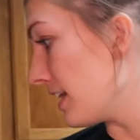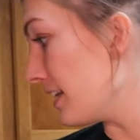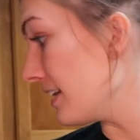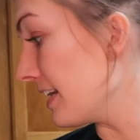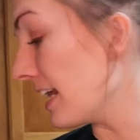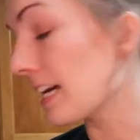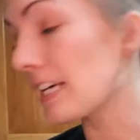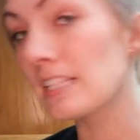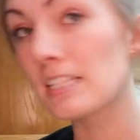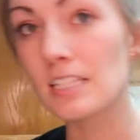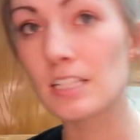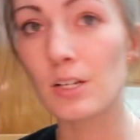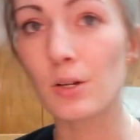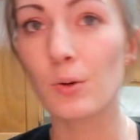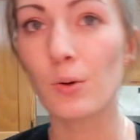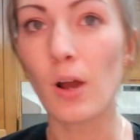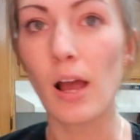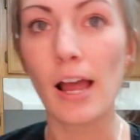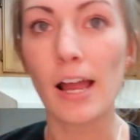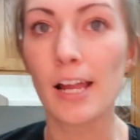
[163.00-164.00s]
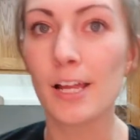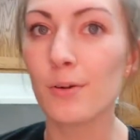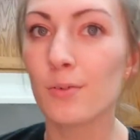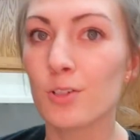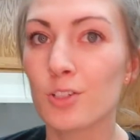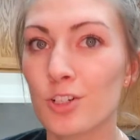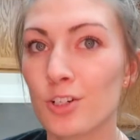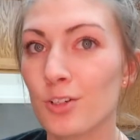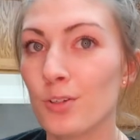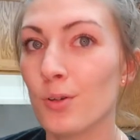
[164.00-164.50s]
Next, I
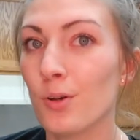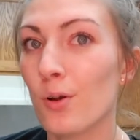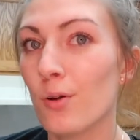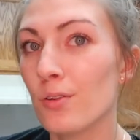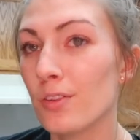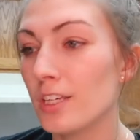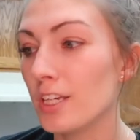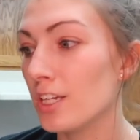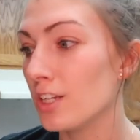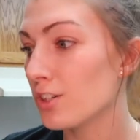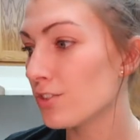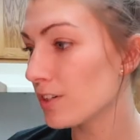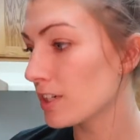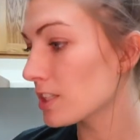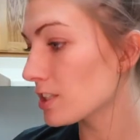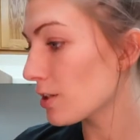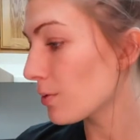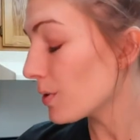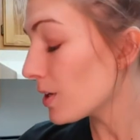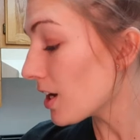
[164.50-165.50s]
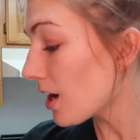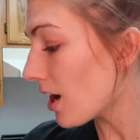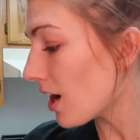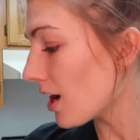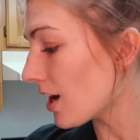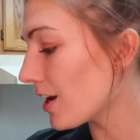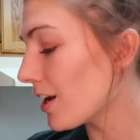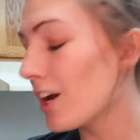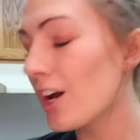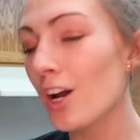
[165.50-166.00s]
will show you the drinks that we
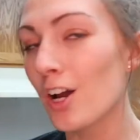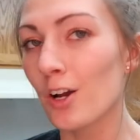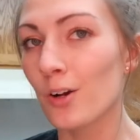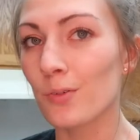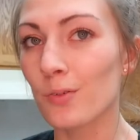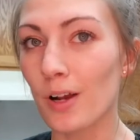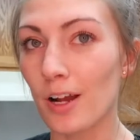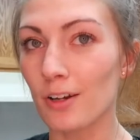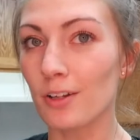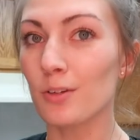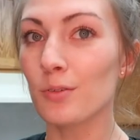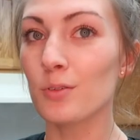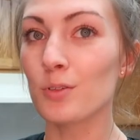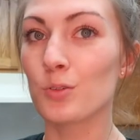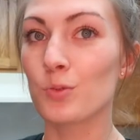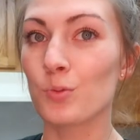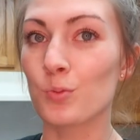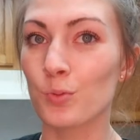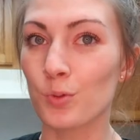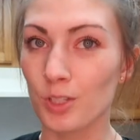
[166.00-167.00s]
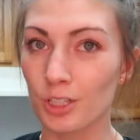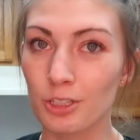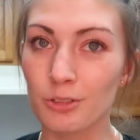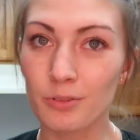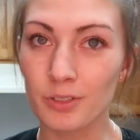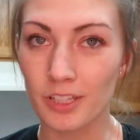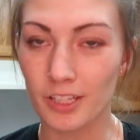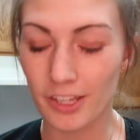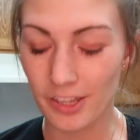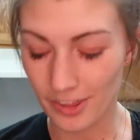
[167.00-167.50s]
got. Rowdy was really,
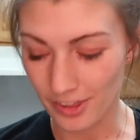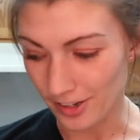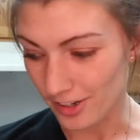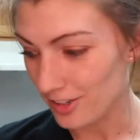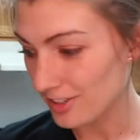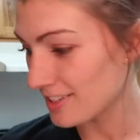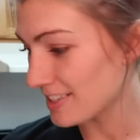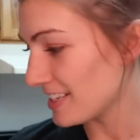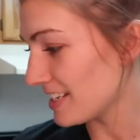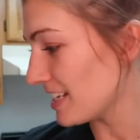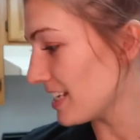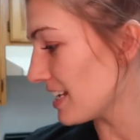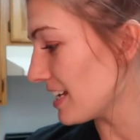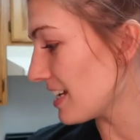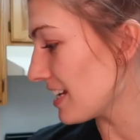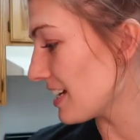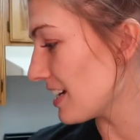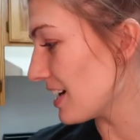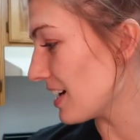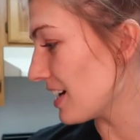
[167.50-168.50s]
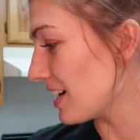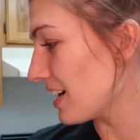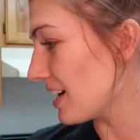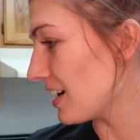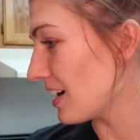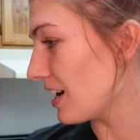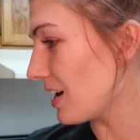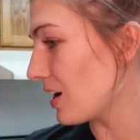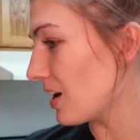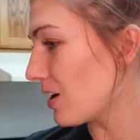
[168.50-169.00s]
really thirsty
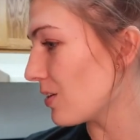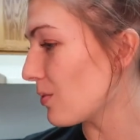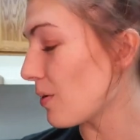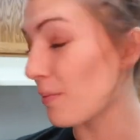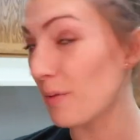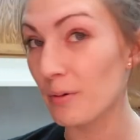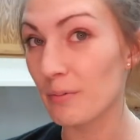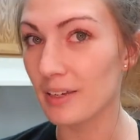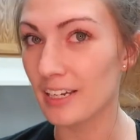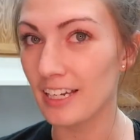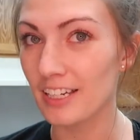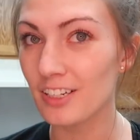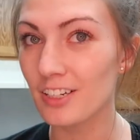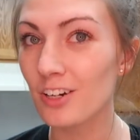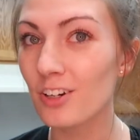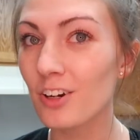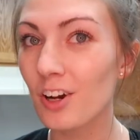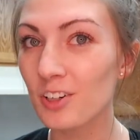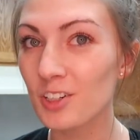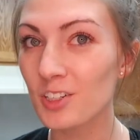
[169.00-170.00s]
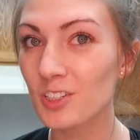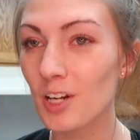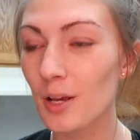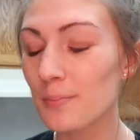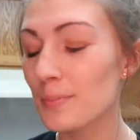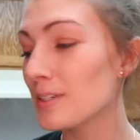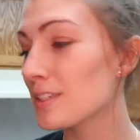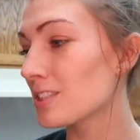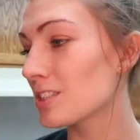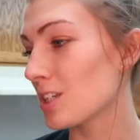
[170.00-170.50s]
when we went in to go grocery
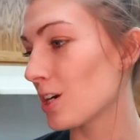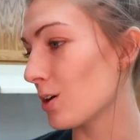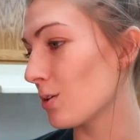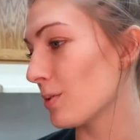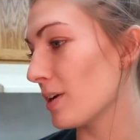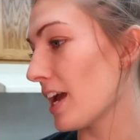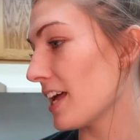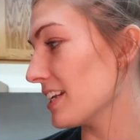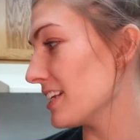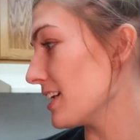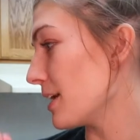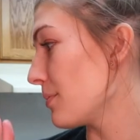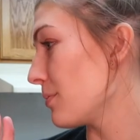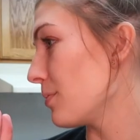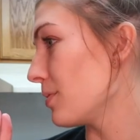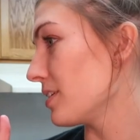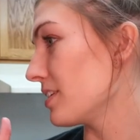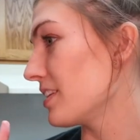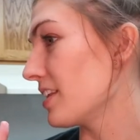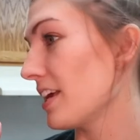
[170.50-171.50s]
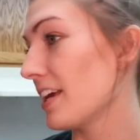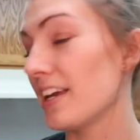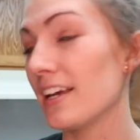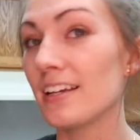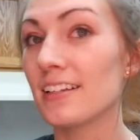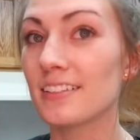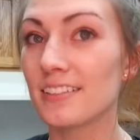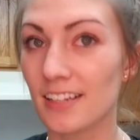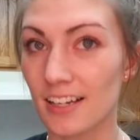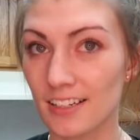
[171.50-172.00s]
shopping, so we ended up with
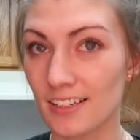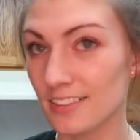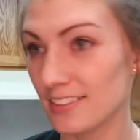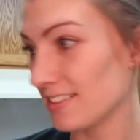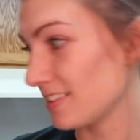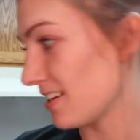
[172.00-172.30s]
a ton of